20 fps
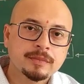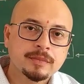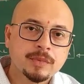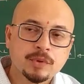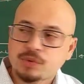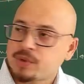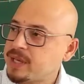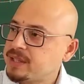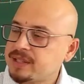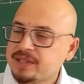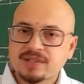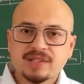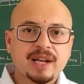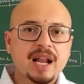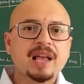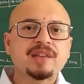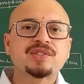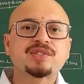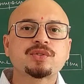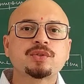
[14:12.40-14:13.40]
So in this
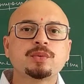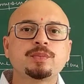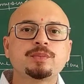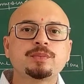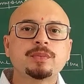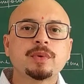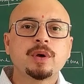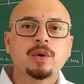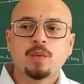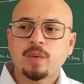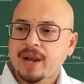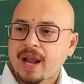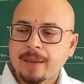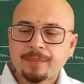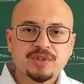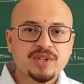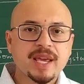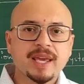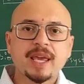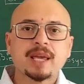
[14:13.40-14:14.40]
classroom, when
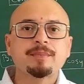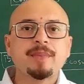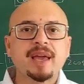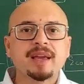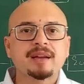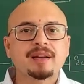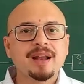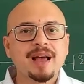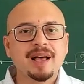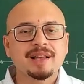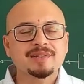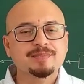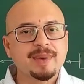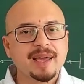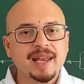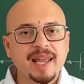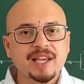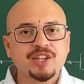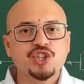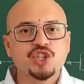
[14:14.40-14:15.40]
I'm taking my class, my
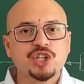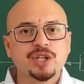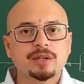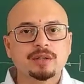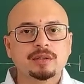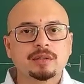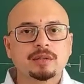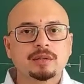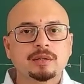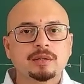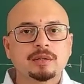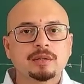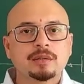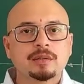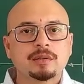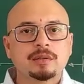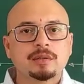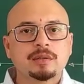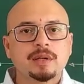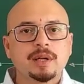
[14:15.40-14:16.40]
lecture,
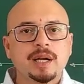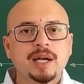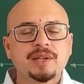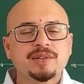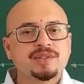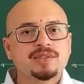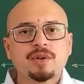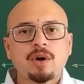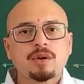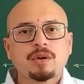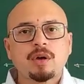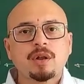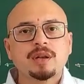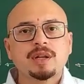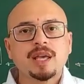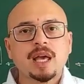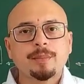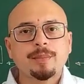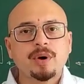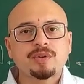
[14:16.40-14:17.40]
it is not
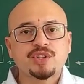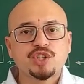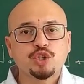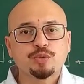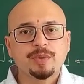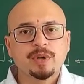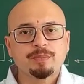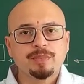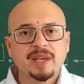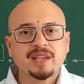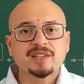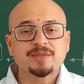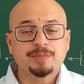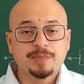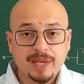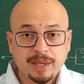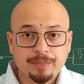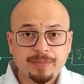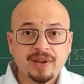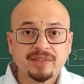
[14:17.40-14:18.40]
only about human beings
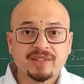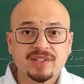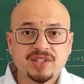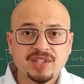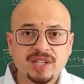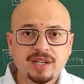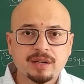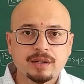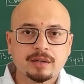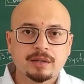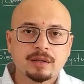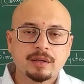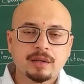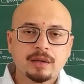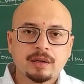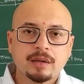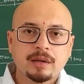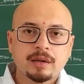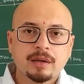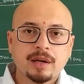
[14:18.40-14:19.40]
being present
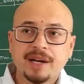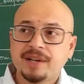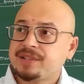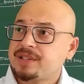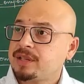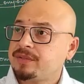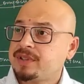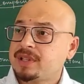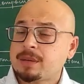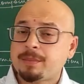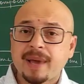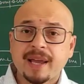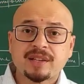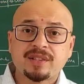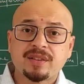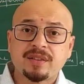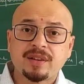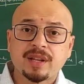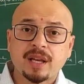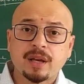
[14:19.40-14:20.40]
here. It is even the
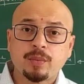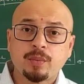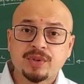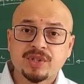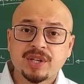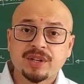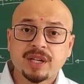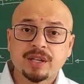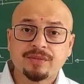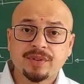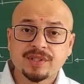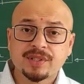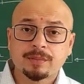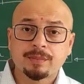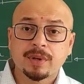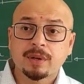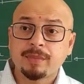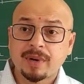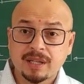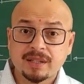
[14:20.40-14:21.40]
bacteria which are
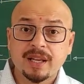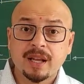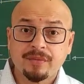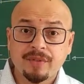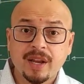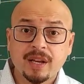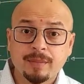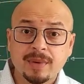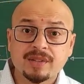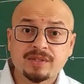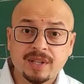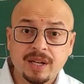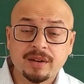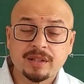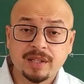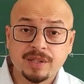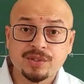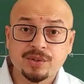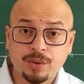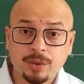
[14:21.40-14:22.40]
invisible, but they are very much there in
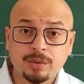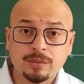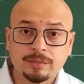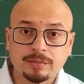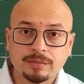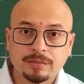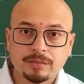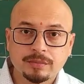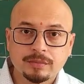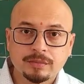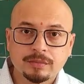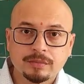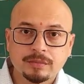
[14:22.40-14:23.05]
this room.